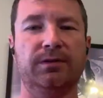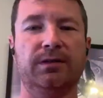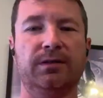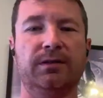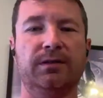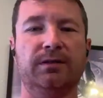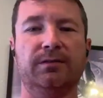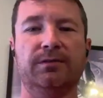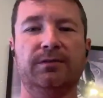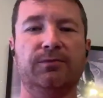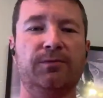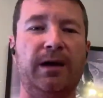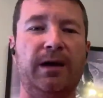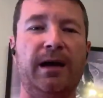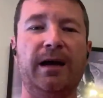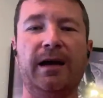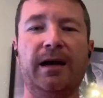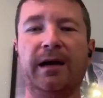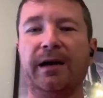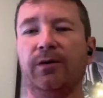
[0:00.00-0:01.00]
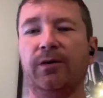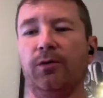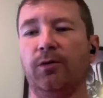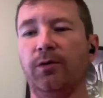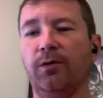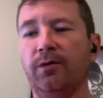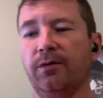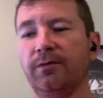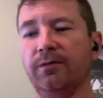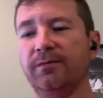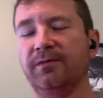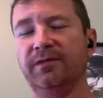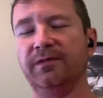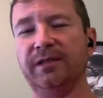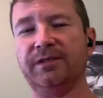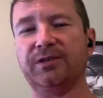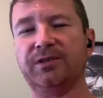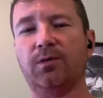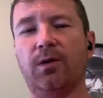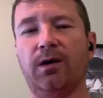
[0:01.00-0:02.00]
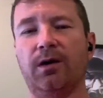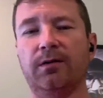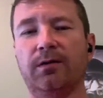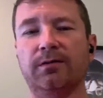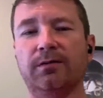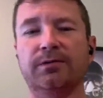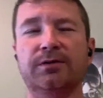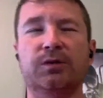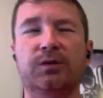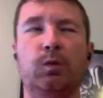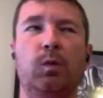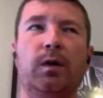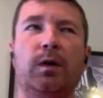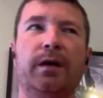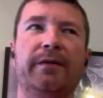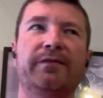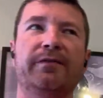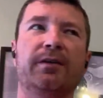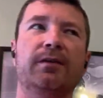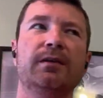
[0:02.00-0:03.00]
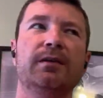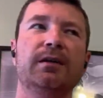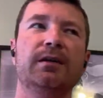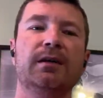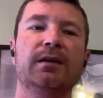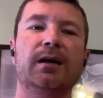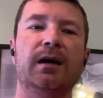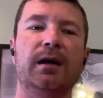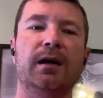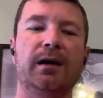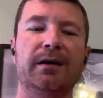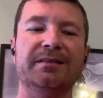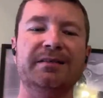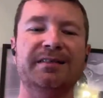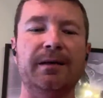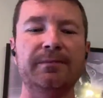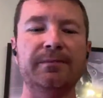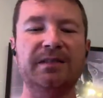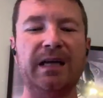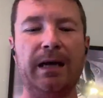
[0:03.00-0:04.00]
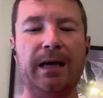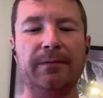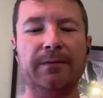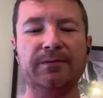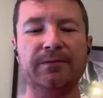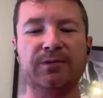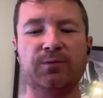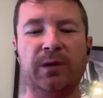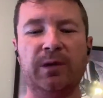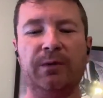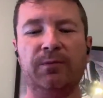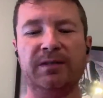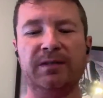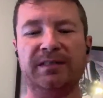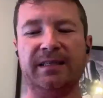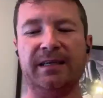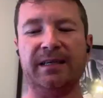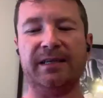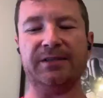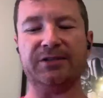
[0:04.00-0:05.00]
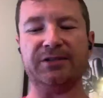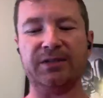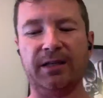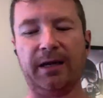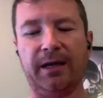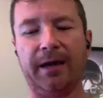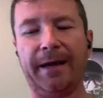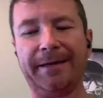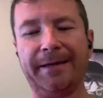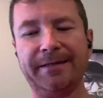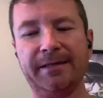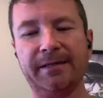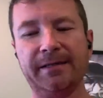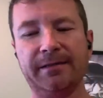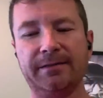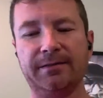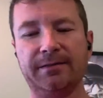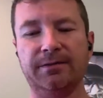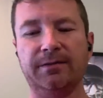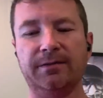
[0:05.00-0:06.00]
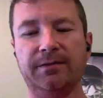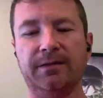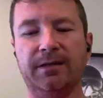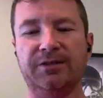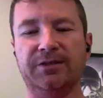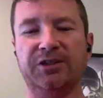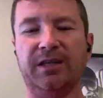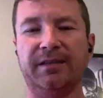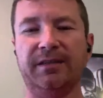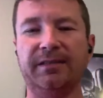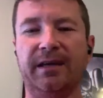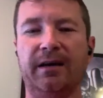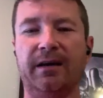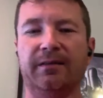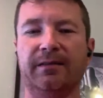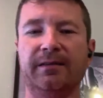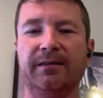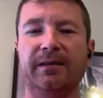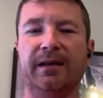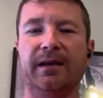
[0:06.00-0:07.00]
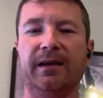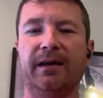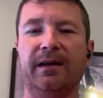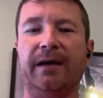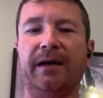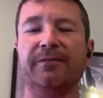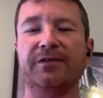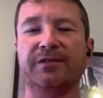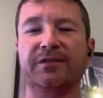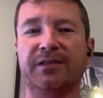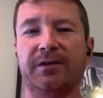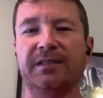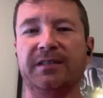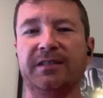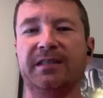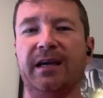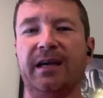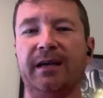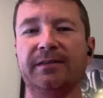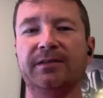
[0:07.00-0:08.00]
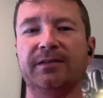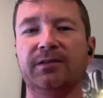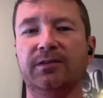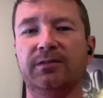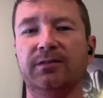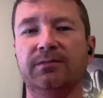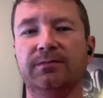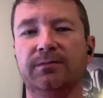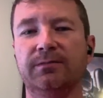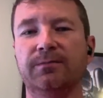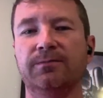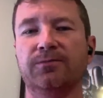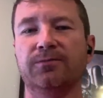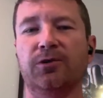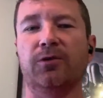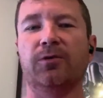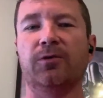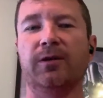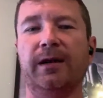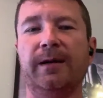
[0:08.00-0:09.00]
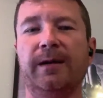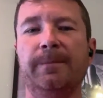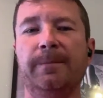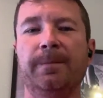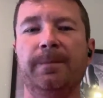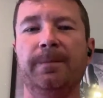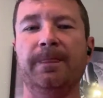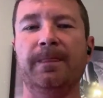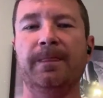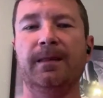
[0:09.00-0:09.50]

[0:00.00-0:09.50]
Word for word: the RAG or fleet squadrons or whatever. Sometimes we would teach, like I had to get checked out in the adversary tactical program,